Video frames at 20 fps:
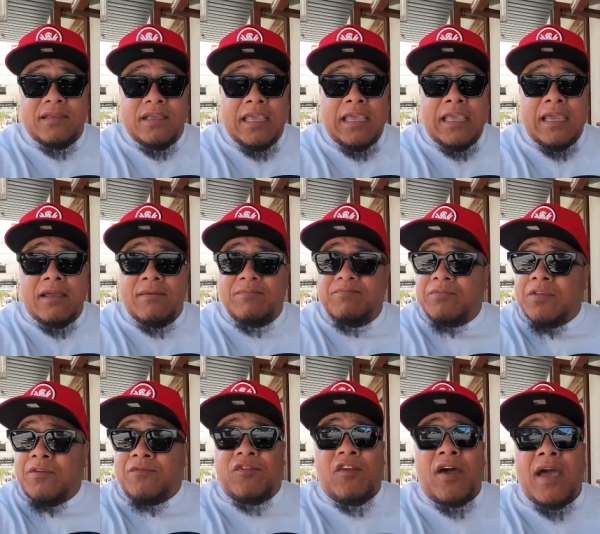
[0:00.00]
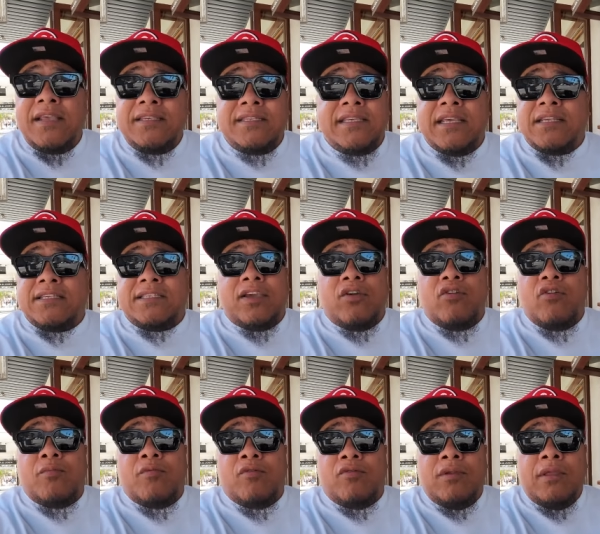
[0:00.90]
Yeah, the flies here are
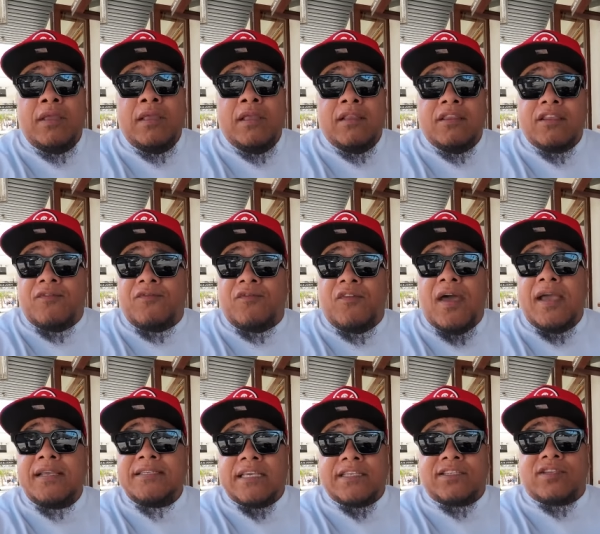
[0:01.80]
terrible. The flies are